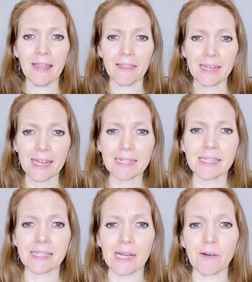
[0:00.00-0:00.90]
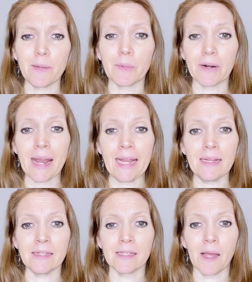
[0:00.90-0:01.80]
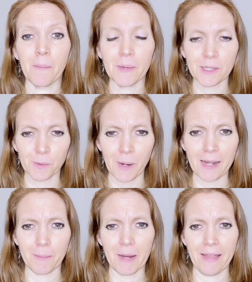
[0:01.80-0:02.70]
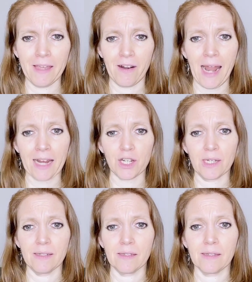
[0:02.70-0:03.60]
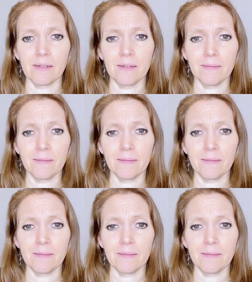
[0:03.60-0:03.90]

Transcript: the necessary praise must wait upon their actions.